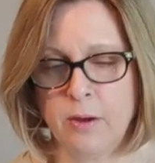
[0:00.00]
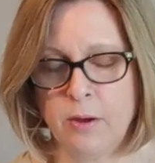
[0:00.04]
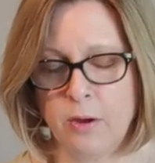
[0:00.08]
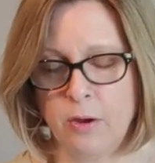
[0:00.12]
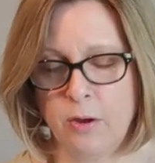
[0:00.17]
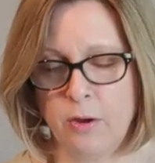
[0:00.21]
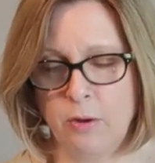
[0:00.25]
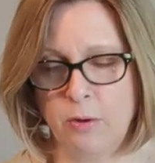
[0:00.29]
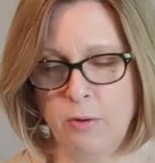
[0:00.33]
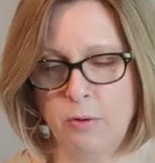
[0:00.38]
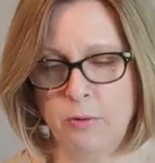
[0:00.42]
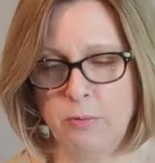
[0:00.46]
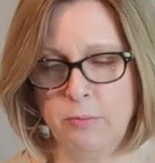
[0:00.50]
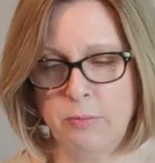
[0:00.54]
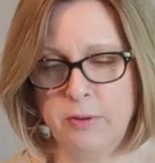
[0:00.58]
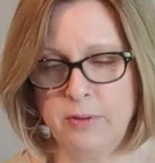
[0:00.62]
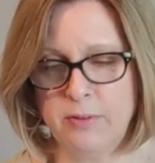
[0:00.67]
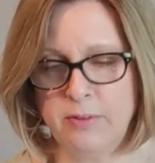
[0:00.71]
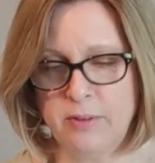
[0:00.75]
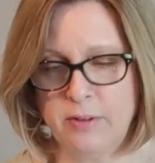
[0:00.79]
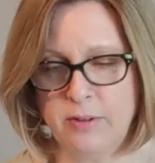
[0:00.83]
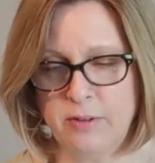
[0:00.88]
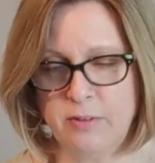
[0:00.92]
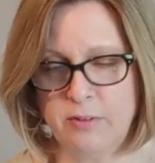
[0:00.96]
Or was
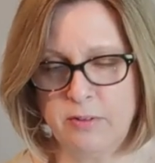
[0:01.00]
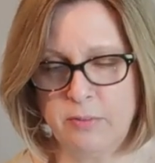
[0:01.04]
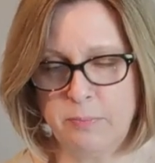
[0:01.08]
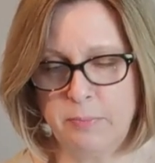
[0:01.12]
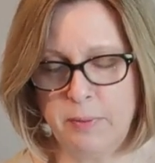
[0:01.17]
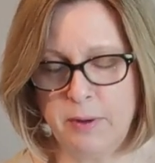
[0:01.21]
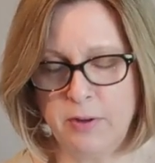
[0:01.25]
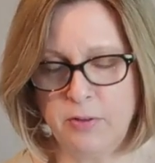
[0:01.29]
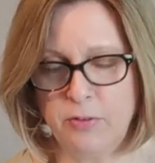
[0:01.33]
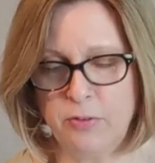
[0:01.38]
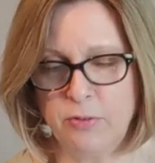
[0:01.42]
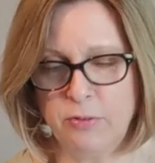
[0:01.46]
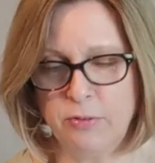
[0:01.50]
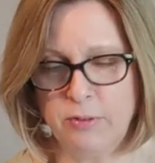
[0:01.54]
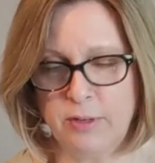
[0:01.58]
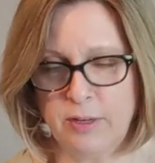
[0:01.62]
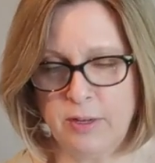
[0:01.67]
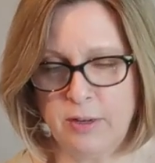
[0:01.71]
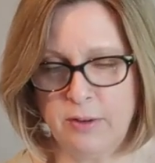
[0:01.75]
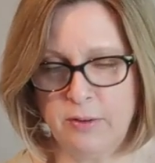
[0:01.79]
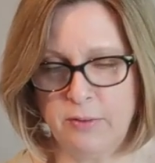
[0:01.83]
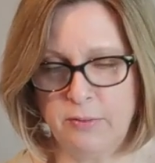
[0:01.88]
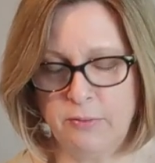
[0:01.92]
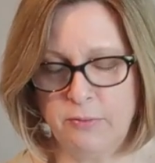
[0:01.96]
it a special
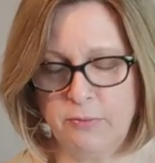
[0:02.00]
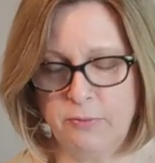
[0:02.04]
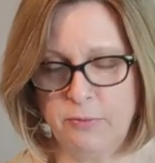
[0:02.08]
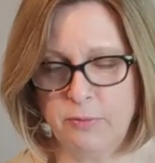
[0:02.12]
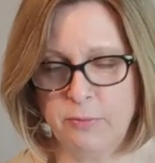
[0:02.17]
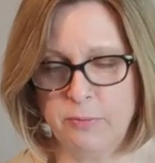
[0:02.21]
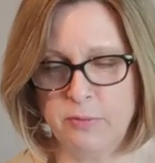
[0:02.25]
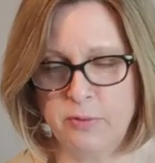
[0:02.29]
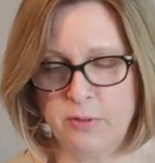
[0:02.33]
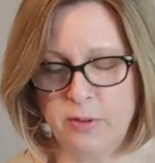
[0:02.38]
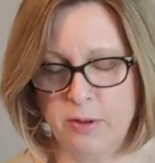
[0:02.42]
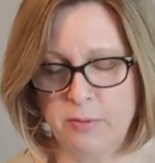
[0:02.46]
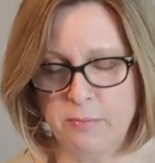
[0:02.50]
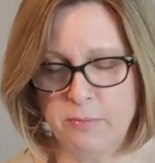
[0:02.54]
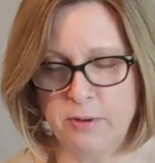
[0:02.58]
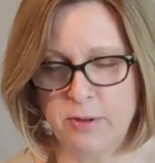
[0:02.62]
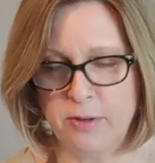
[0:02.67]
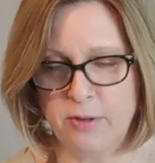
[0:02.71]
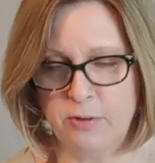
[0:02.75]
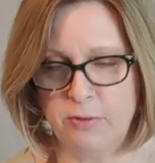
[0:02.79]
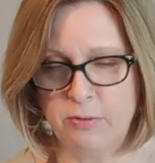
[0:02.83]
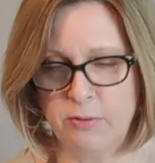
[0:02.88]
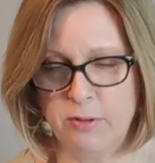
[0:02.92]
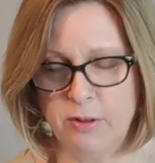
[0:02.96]
gift from someone
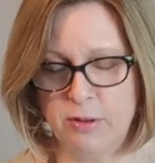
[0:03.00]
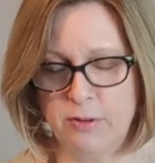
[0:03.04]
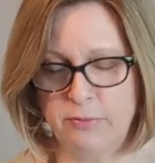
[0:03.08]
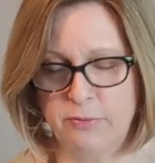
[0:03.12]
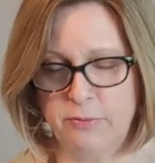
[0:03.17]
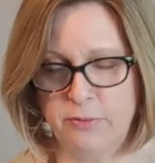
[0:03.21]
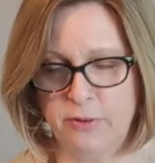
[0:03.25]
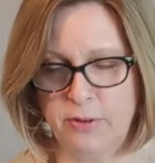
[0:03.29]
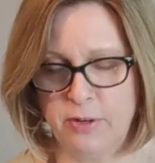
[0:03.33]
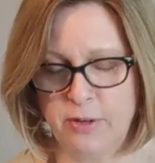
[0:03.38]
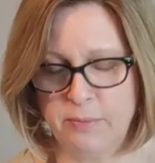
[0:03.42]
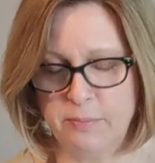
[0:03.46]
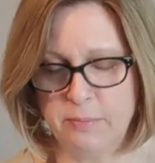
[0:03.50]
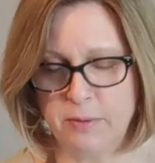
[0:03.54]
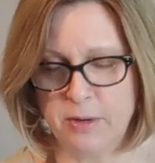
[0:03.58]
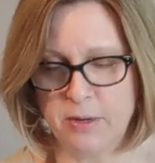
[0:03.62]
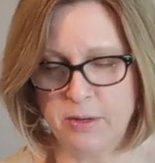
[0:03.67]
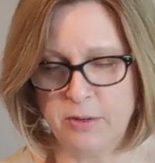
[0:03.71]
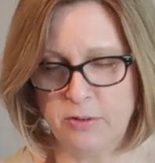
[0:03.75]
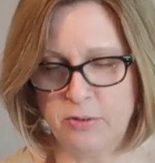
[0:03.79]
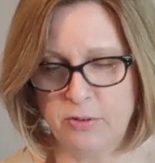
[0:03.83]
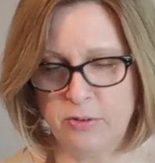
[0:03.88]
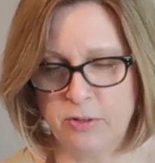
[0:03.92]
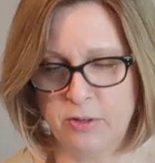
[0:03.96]
you love very
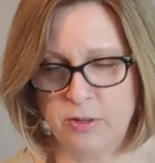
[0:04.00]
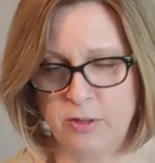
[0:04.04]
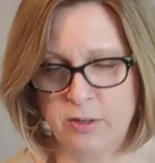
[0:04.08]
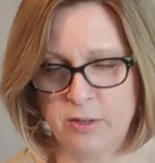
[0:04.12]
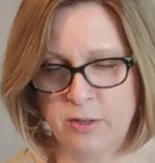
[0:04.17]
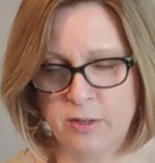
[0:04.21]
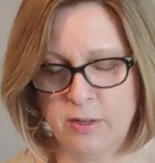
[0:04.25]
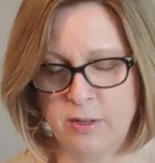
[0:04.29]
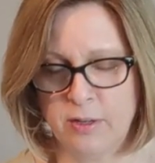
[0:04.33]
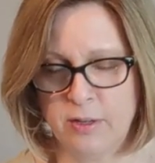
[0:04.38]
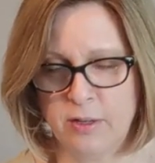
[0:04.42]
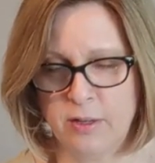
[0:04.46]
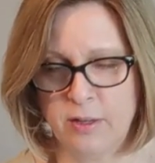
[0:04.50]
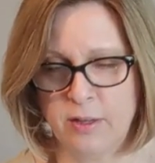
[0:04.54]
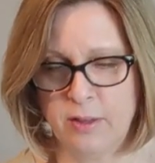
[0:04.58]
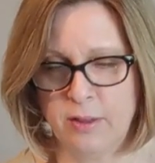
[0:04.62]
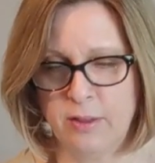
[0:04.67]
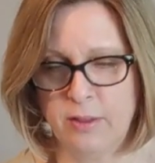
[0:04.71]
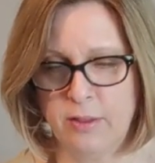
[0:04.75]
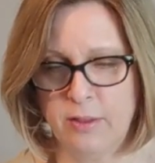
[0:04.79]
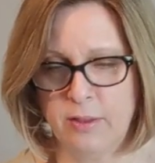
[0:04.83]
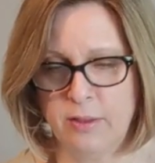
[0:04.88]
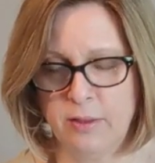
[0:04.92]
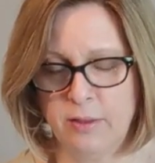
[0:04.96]
much
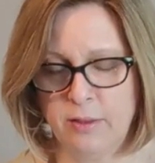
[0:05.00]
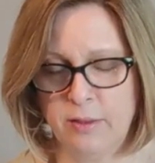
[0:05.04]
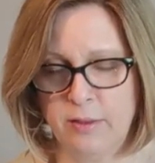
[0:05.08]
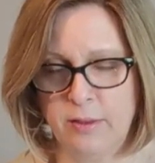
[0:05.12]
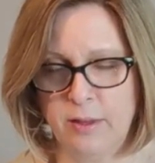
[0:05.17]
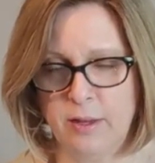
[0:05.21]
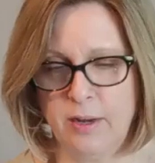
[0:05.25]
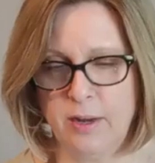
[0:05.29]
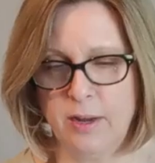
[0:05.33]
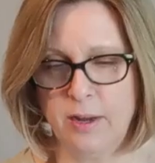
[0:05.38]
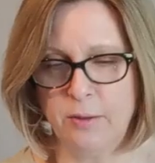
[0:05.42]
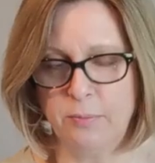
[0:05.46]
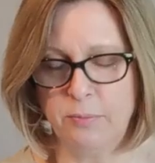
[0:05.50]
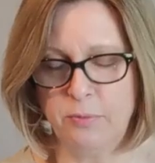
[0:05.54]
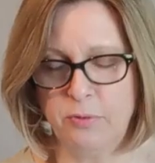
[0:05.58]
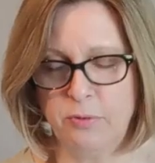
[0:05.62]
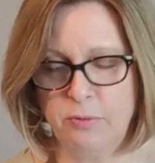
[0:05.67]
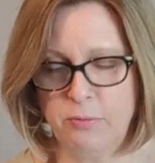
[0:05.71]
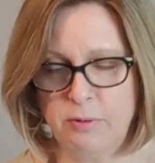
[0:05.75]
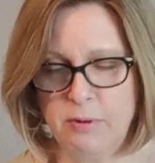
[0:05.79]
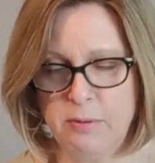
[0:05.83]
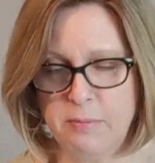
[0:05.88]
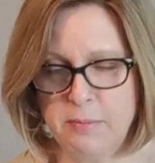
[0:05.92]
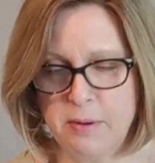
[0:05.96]
that helps you
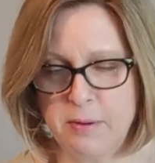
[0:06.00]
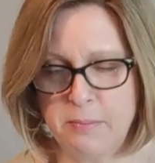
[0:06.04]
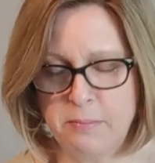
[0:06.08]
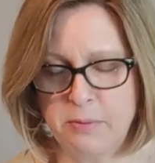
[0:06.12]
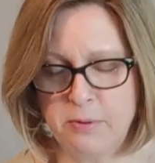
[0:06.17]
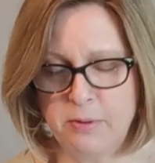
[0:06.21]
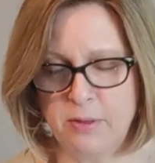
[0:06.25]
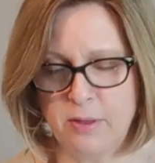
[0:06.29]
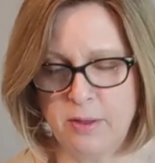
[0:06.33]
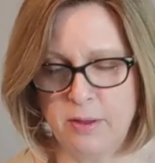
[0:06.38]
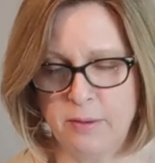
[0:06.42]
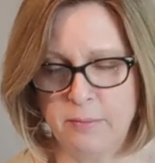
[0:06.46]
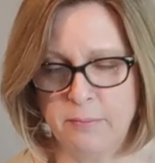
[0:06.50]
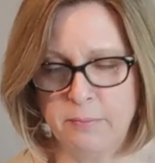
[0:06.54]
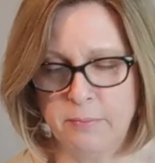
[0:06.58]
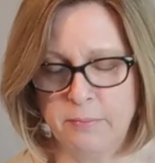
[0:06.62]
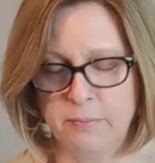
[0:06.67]
remember them?